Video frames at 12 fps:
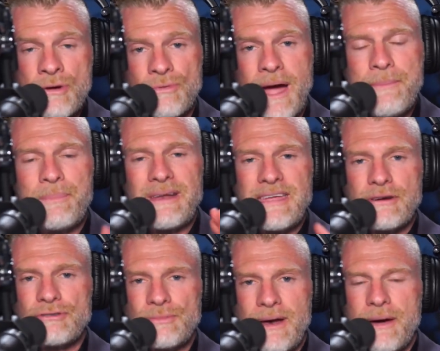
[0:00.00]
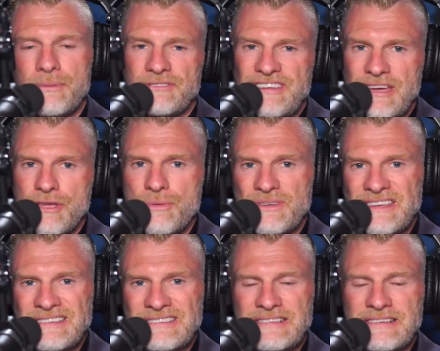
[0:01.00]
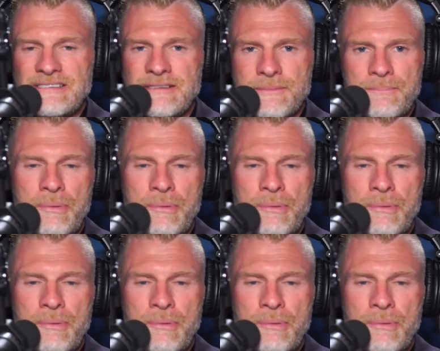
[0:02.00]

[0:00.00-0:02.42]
Right? But here's what I will tell you with consistent